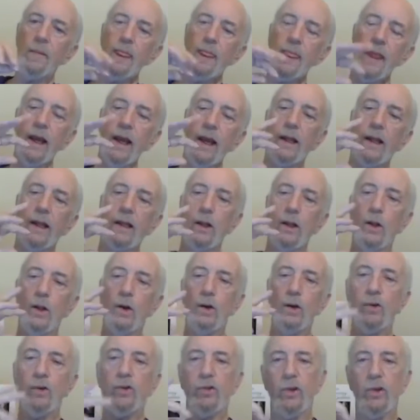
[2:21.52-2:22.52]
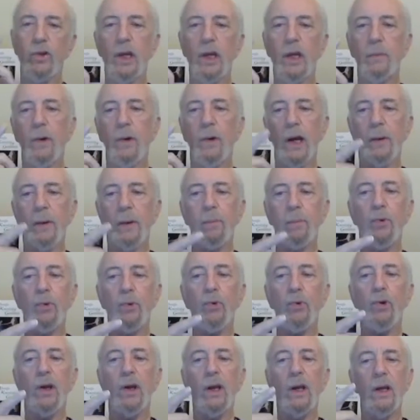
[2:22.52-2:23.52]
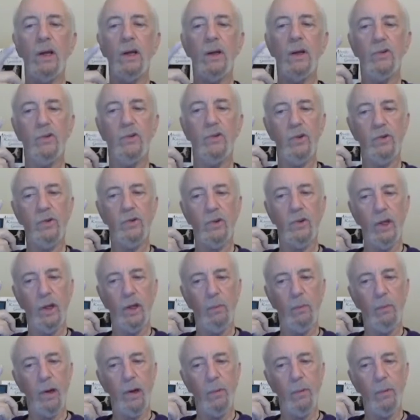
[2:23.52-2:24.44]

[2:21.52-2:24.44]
and looks in my pre-existing